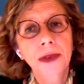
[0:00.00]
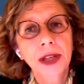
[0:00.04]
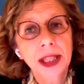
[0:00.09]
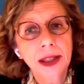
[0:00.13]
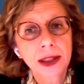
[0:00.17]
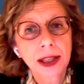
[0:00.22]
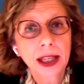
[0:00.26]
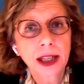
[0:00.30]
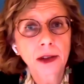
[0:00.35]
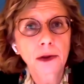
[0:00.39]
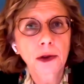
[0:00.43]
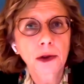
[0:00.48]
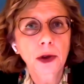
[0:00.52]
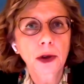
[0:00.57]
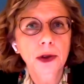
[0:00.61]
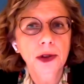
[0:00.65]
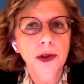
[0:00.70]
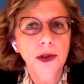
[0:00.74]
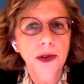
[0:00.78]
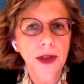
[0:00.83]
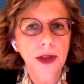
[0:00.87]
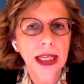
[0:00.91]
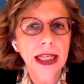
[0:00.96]
And then, of
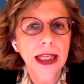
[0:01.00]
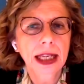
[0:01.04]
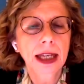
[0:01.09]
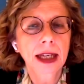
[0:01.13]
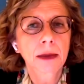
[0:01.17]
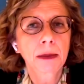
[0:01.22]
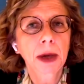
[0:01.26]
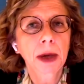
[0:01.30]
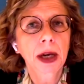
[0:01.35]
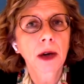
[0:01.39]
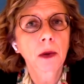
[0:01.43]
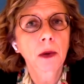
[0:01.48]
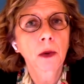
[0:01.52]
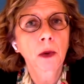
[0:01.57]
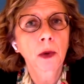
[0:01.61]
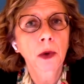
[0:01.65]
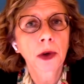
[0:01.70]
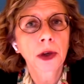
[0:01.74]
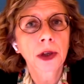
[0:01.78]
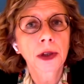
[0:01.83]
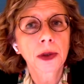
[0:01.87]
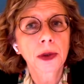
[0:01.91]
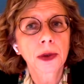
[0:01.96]
course, thinking about
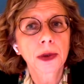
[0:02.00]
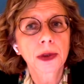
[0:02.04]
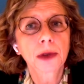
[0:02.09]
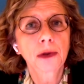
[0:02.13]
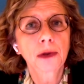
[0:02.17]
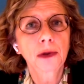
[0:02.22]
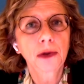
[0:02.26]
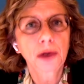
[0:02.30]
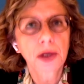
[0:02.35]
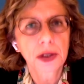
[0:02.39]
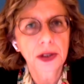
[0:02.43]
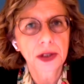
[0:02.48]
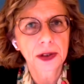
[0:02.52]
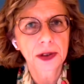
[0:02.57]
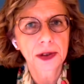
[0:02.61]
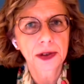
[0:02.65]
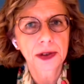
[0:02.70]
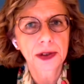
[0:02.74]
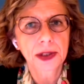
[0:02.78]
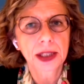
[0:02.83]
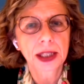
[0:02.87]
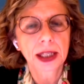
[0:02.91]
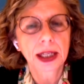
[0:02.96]
water use
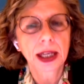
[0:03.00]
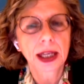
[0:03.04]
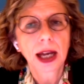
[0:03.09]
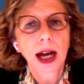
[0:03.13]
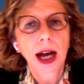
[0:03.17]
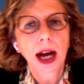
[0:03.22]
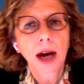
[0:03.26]
efficiency.